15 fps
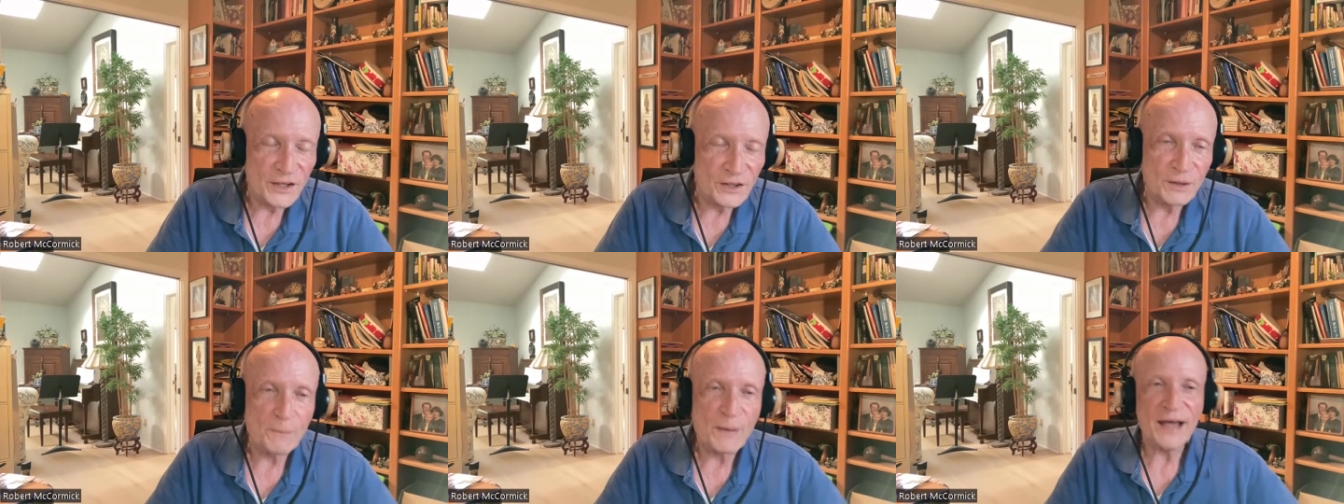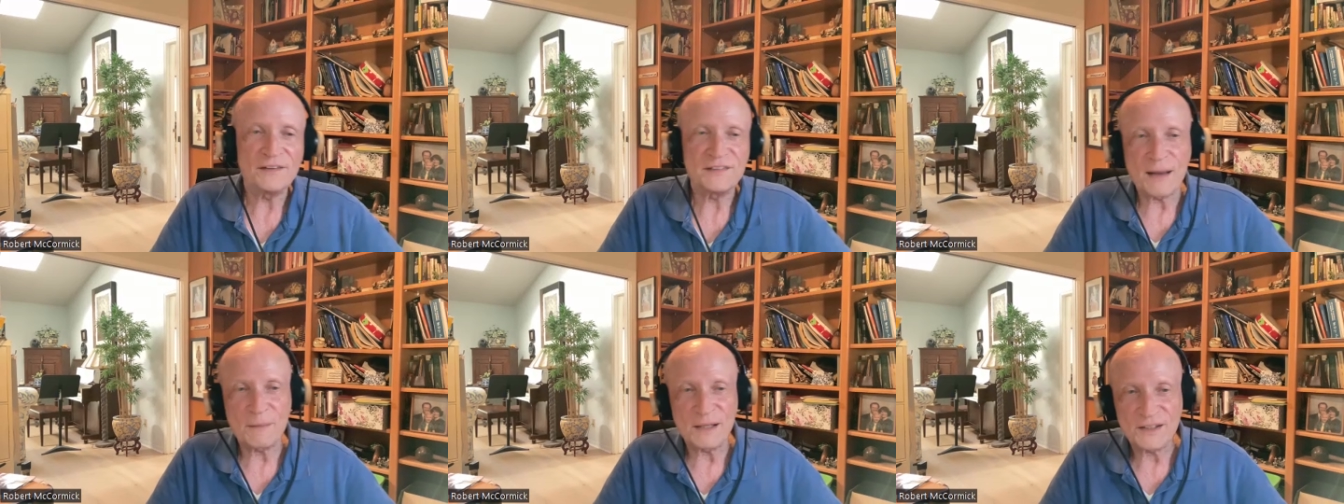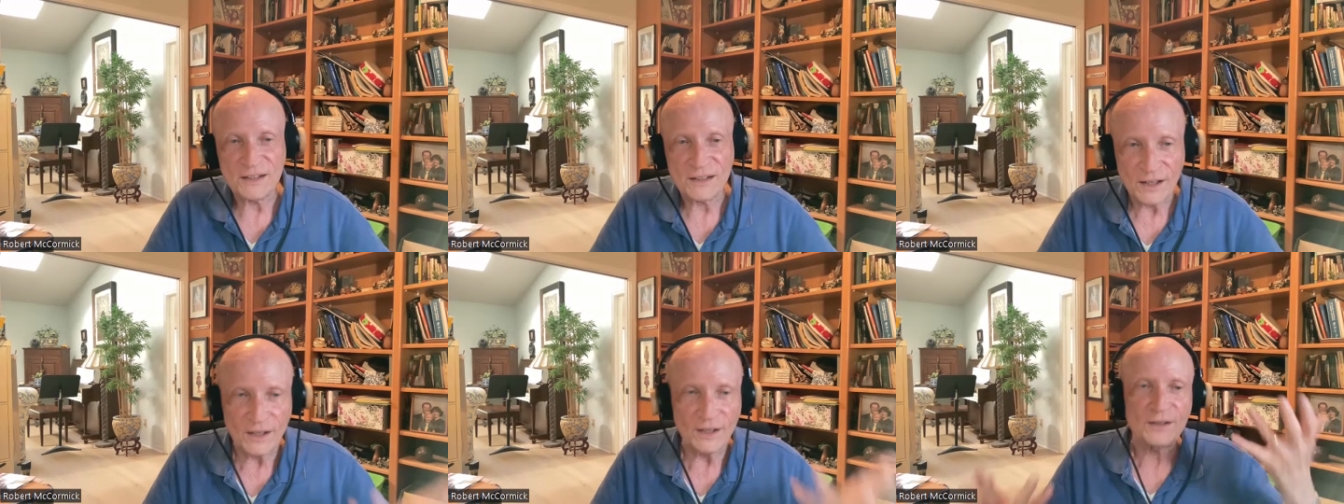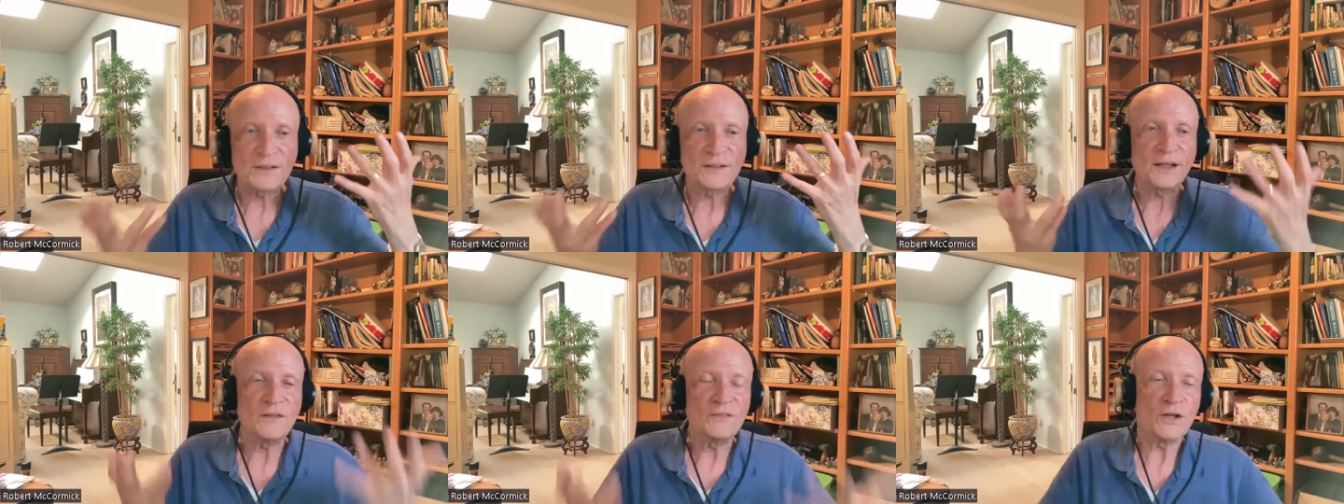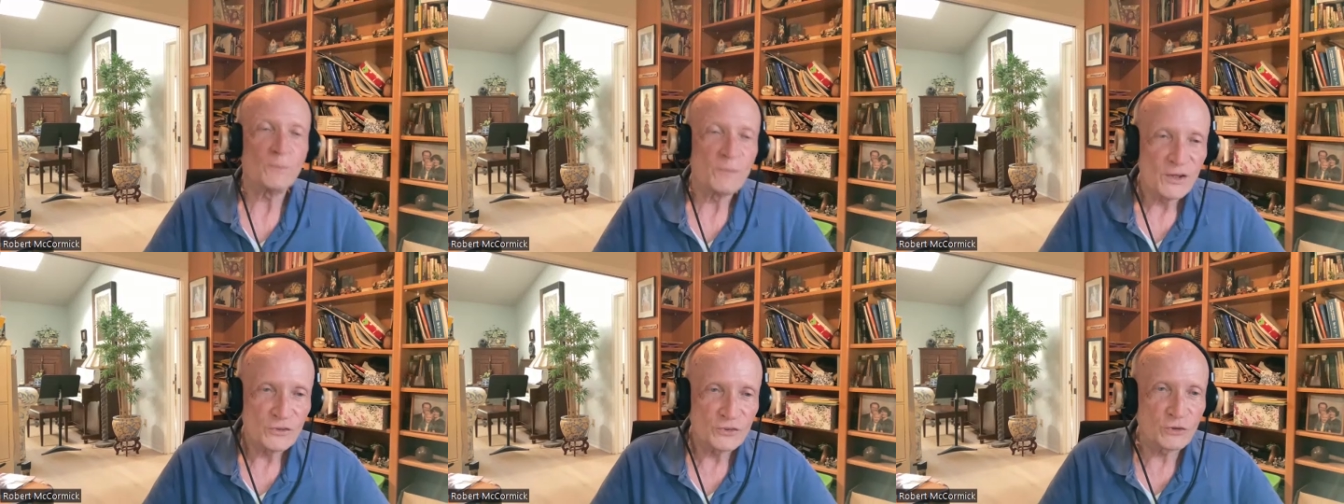and then the pandemic hit
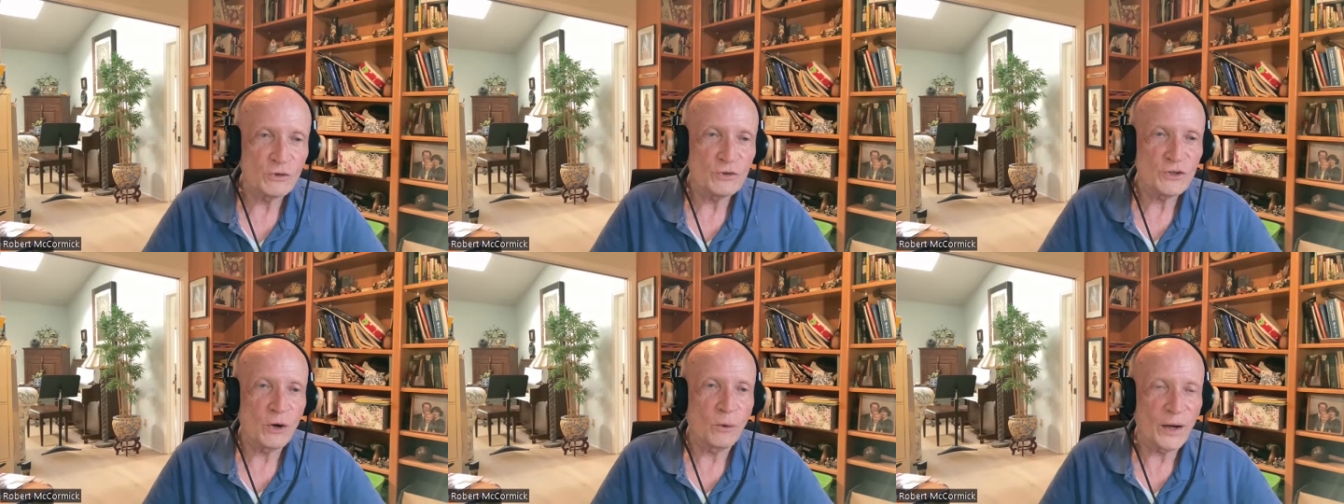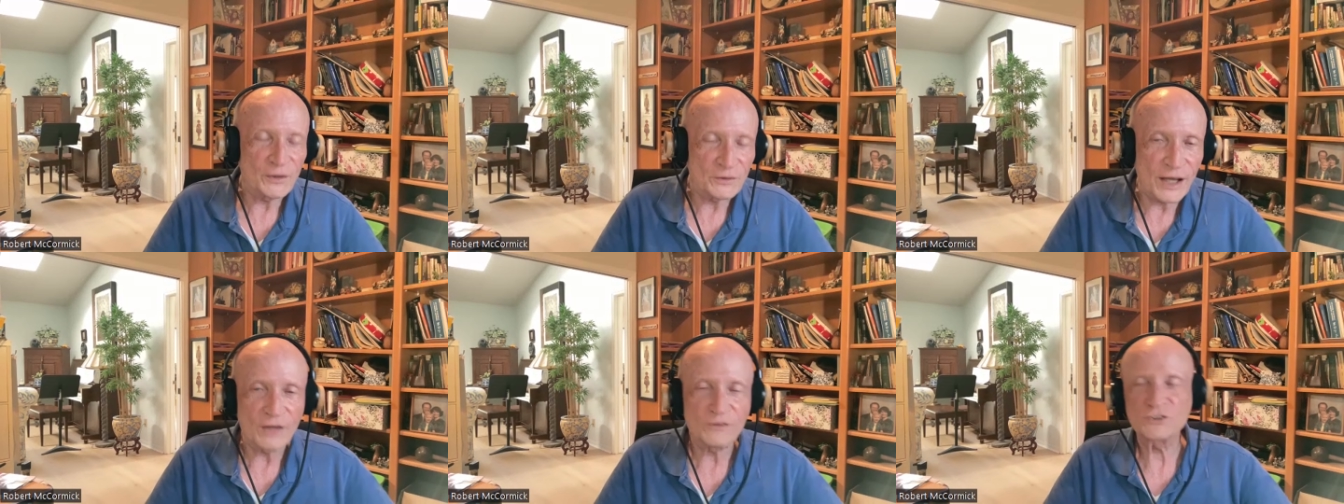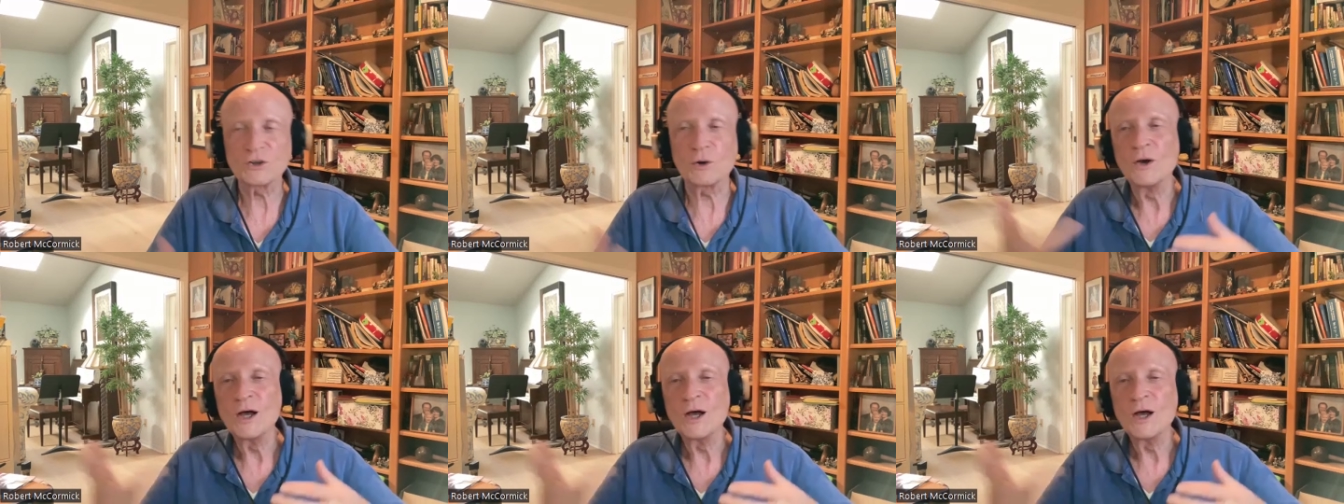and studio went dead.